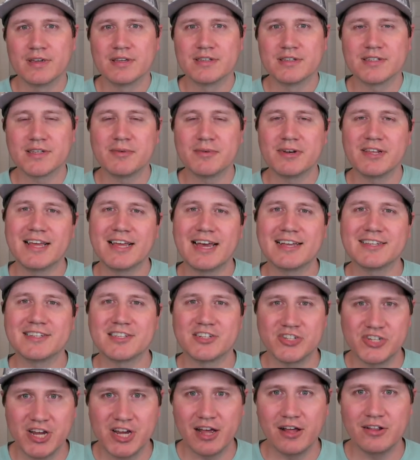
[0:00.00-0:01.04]
Somebody that has
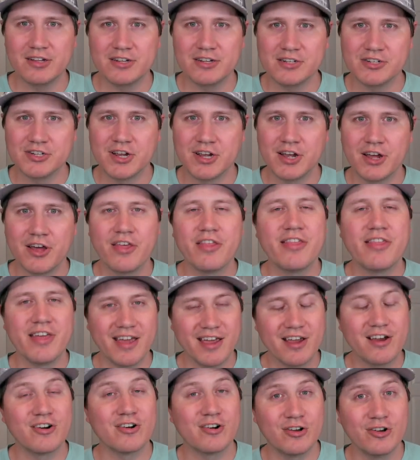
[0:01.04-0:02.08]
a challenge,
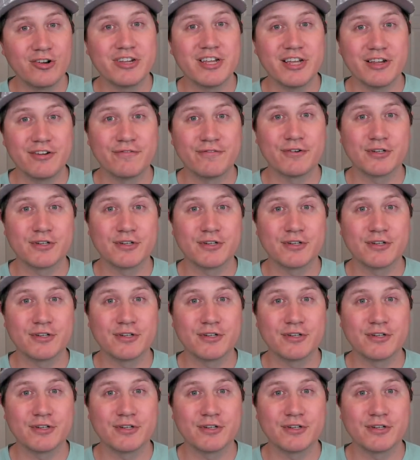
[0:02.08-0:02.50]
they are looking